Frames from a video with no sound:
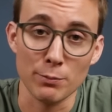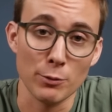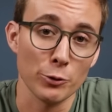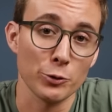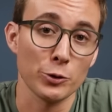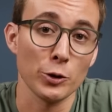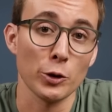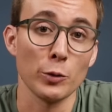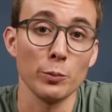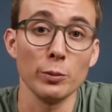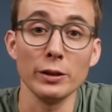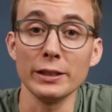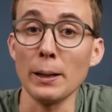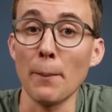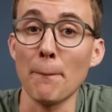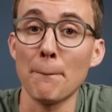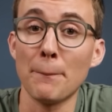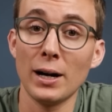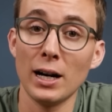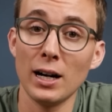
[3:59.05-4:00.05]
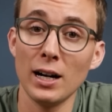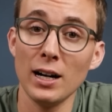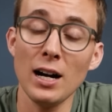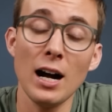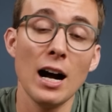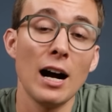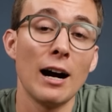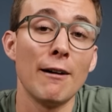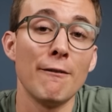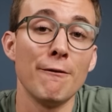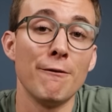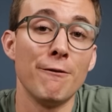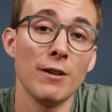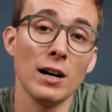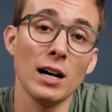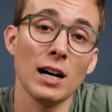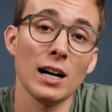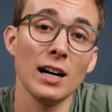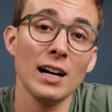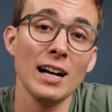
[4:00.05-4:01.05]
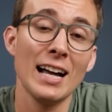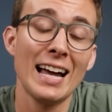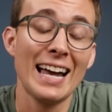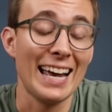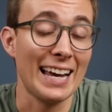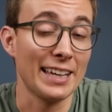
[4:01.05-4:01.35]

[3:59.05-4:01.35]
most notably pa, va,